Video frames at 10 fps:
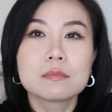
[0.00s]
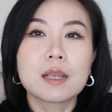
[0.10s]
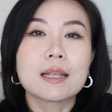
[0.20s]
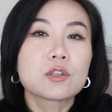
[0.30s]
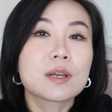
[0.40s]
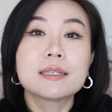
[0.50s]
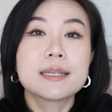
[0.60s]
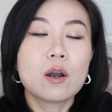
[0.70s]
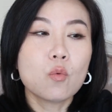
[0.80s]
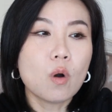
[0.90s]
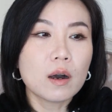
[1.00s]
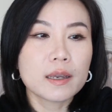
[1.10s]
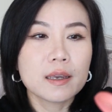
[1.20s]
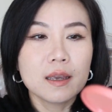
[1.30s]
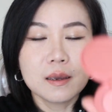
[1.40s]
as you can tell why.
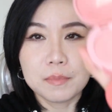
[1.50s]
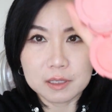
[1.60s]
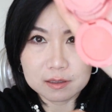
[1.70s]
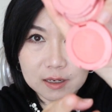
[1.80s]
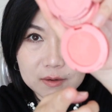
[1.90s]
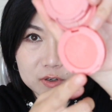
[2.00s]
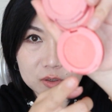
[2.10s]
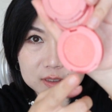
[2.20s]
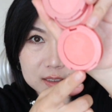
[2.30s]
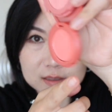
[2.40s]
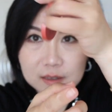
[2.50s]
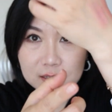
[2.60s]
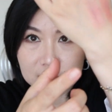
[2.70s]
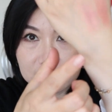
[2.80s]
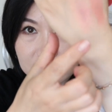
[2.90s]
But have a look at this color.